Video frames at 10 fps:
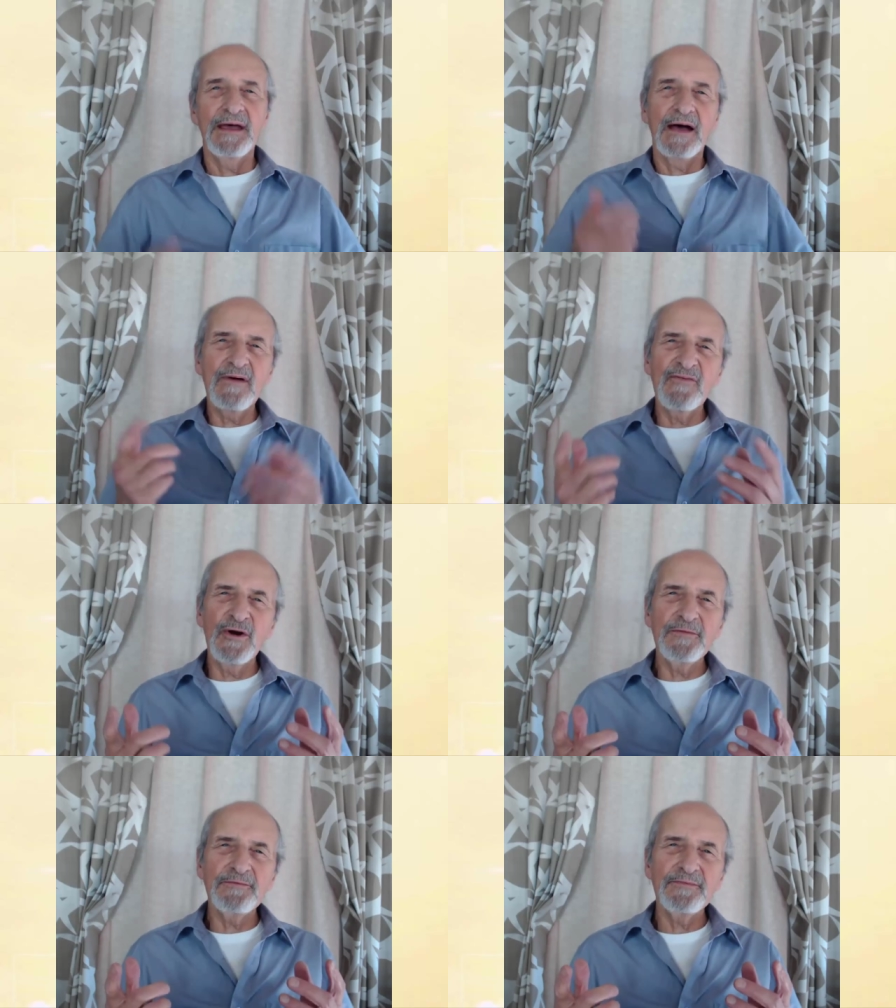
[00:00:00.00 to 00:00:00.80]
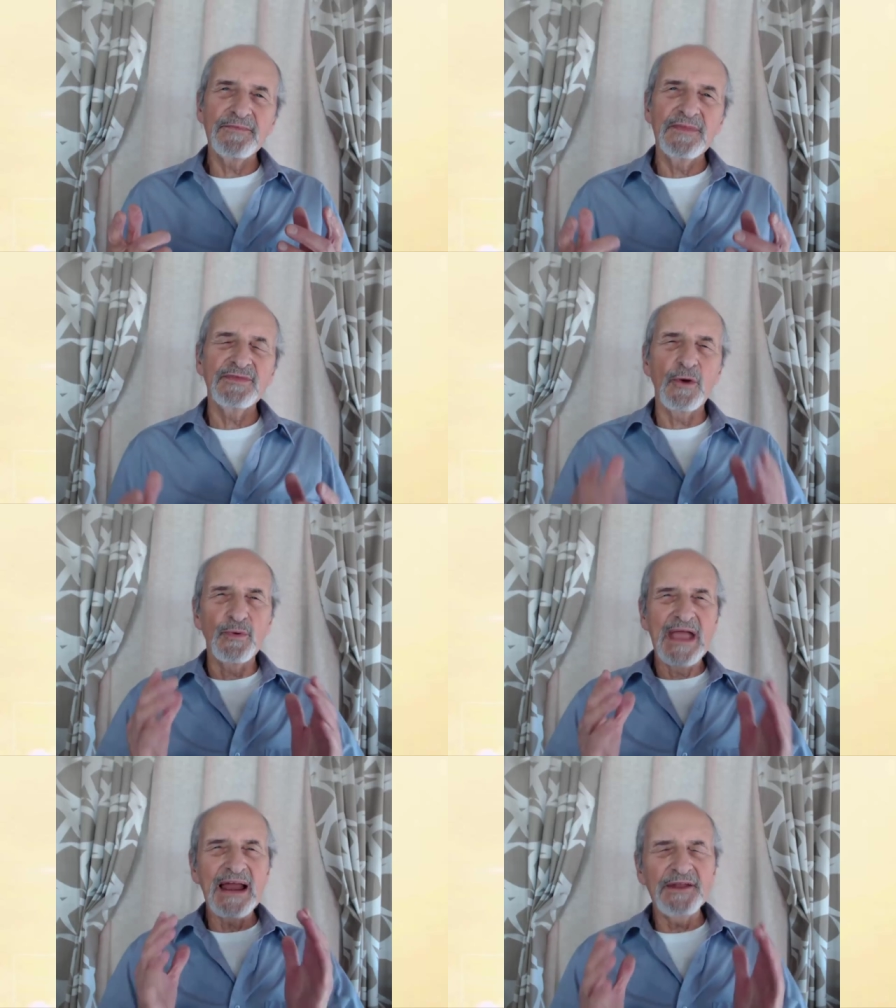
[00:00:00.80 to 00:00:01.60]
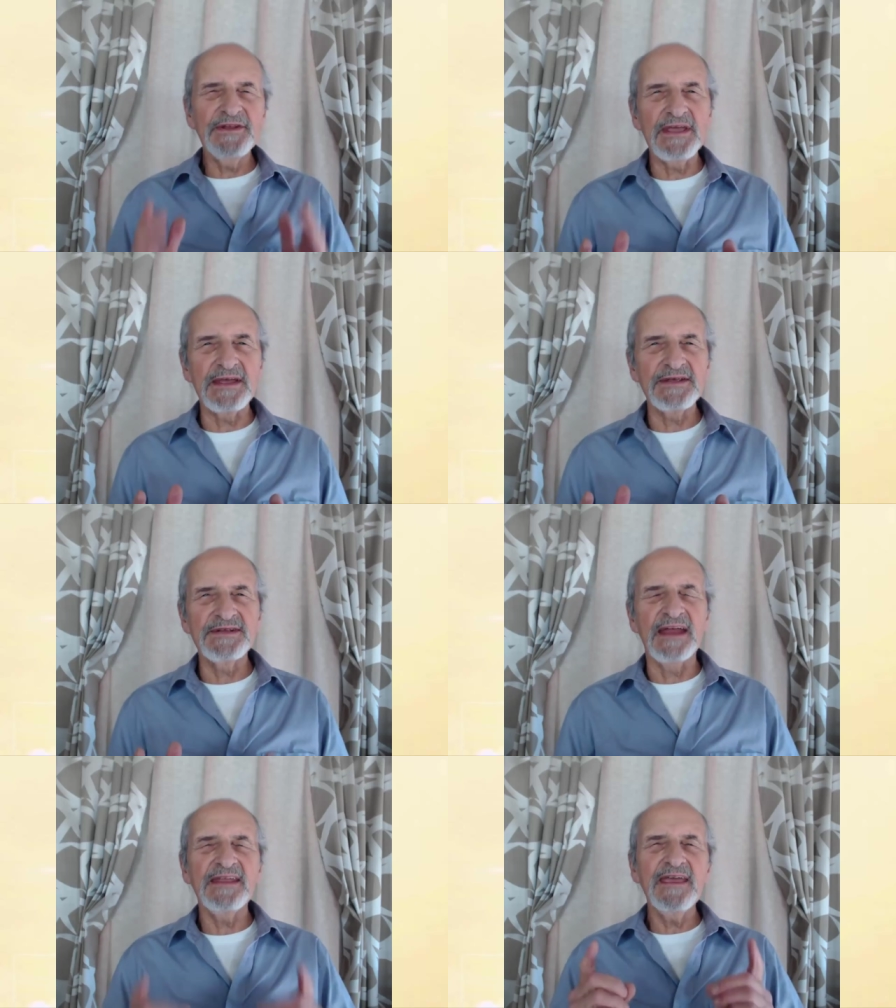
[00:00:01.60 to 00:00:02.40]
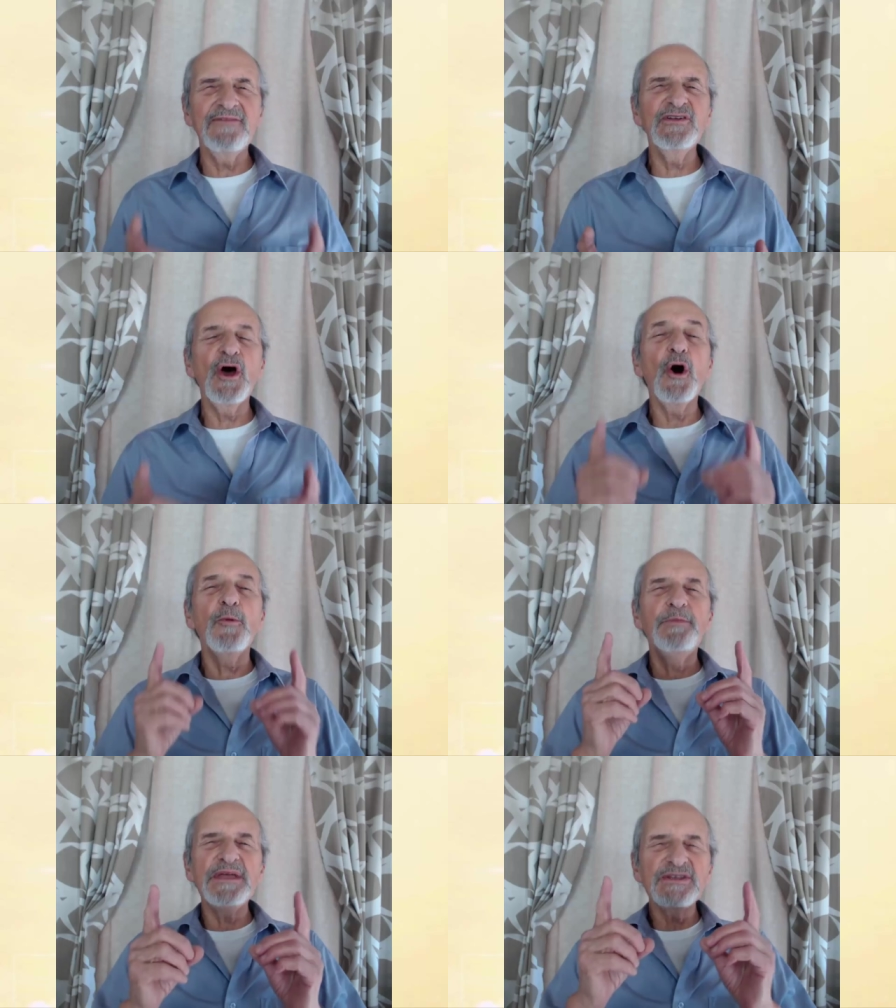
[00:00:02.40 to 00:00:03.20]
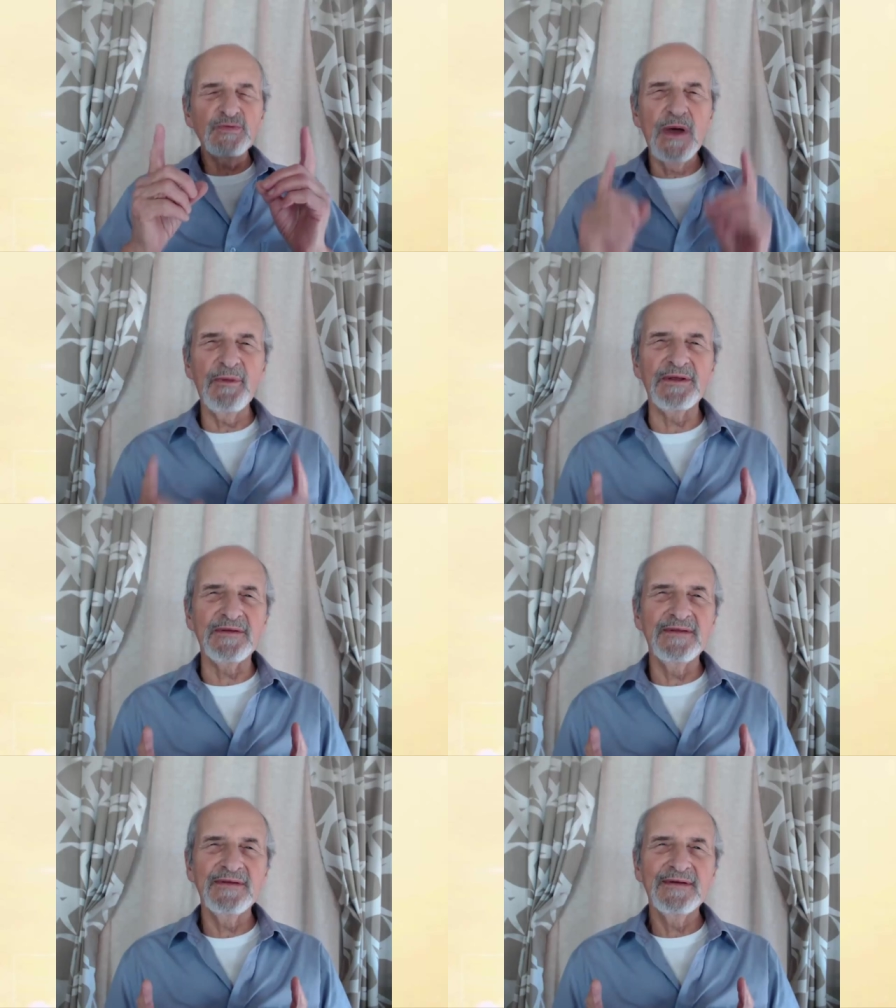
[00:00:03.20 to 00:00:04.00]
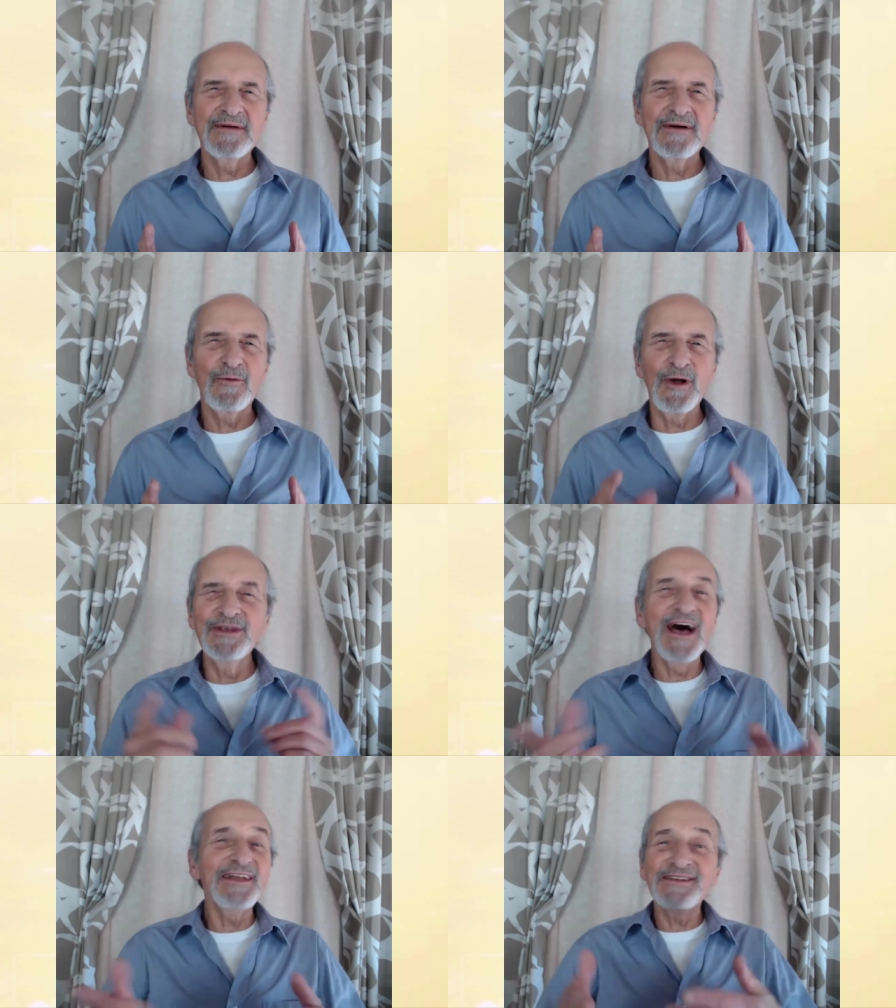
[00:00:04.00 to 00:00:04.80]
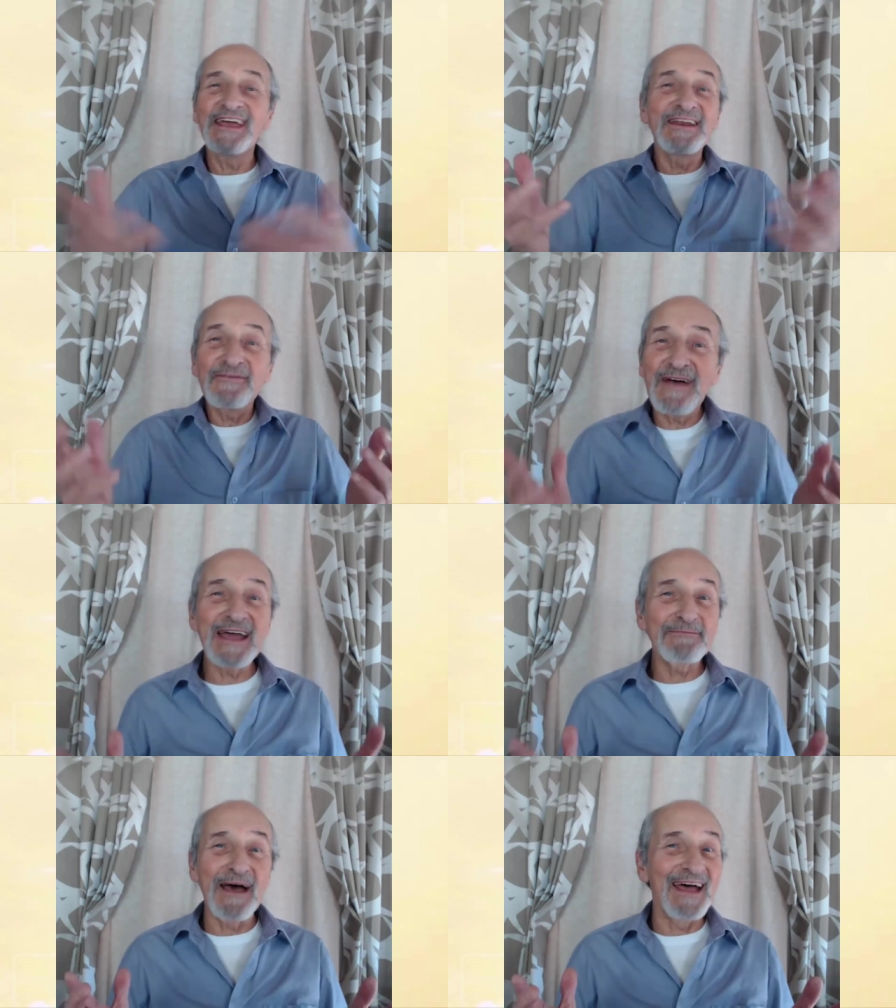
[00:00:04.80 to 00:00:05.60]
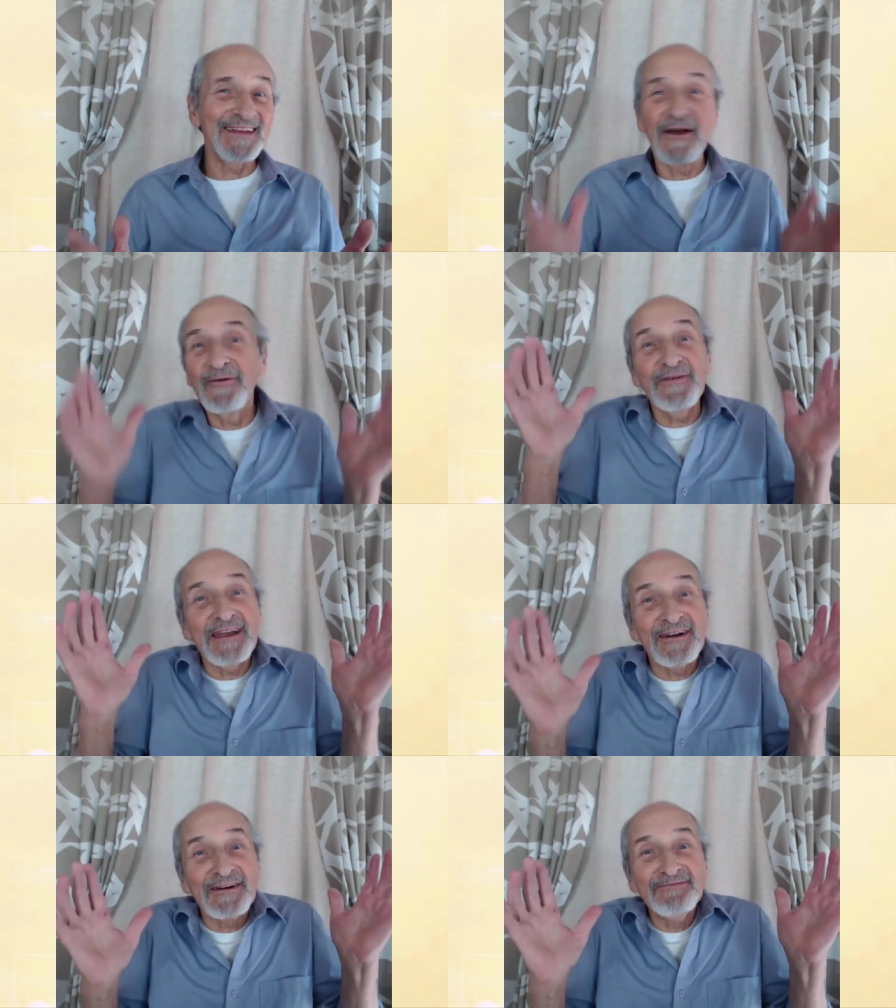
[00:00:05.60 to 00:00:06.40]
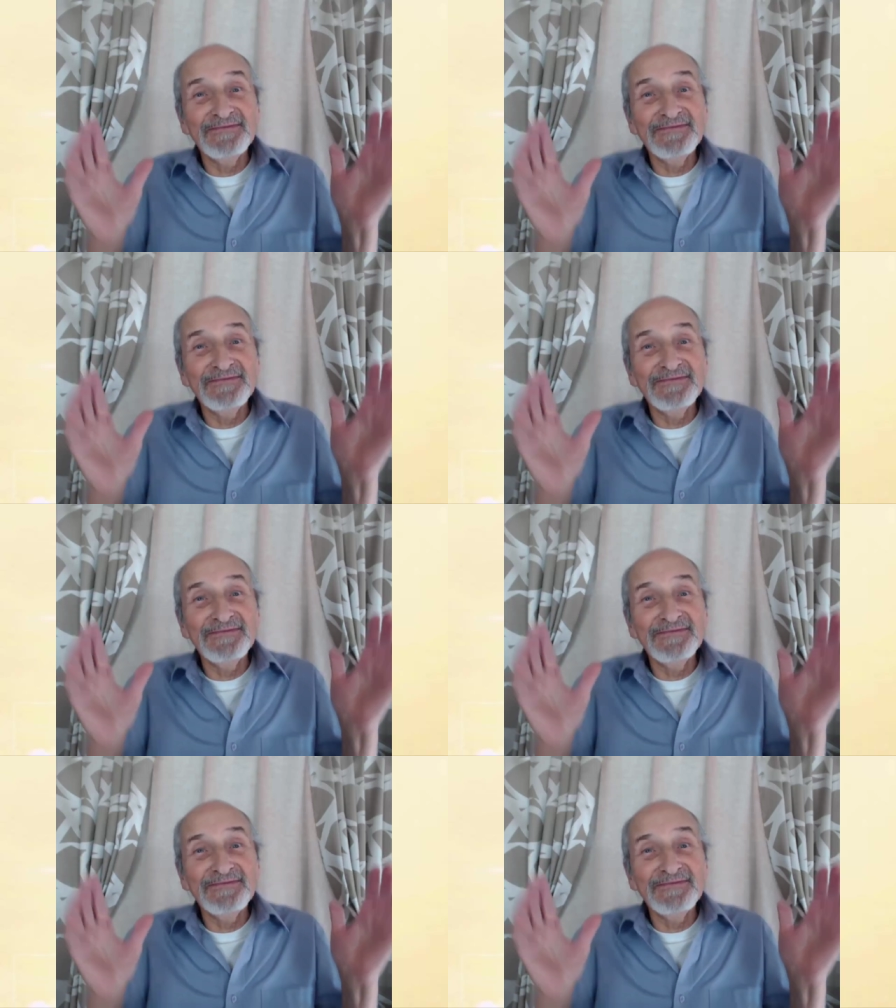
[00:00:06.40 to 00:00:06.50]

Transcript: However, the reality is that even obese women will not date a fat man. Go figure.